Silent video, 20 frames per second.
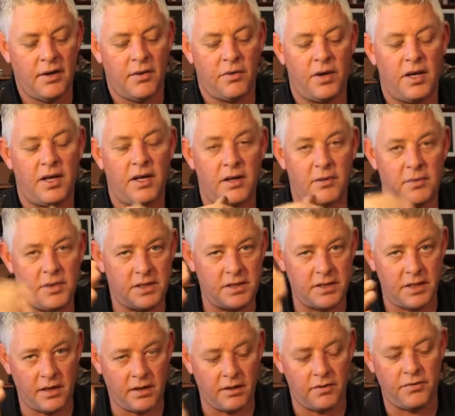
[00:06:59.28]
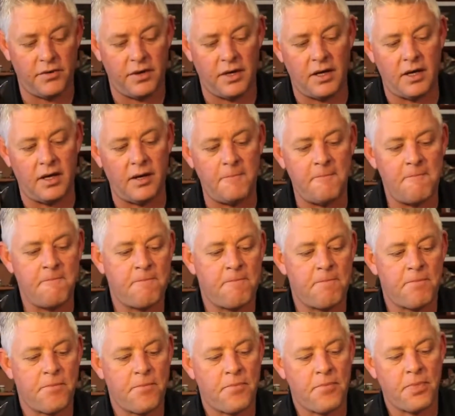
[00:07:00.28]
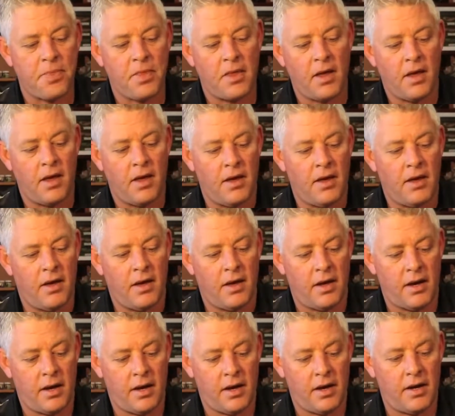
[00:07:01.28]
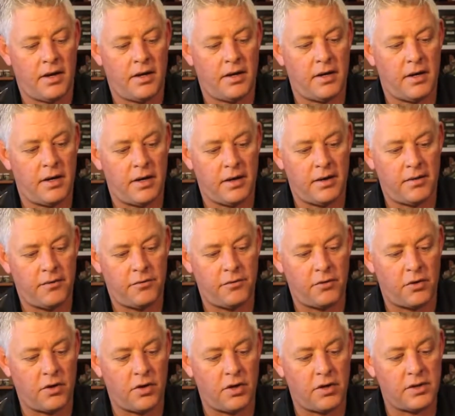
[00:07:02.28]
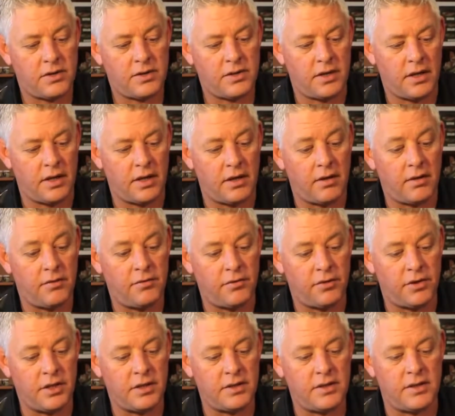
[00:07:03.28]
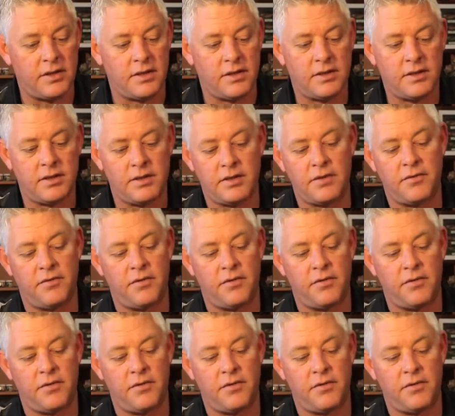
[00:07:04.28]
where they'll be sitting feeding. And for casting and for distance, it's a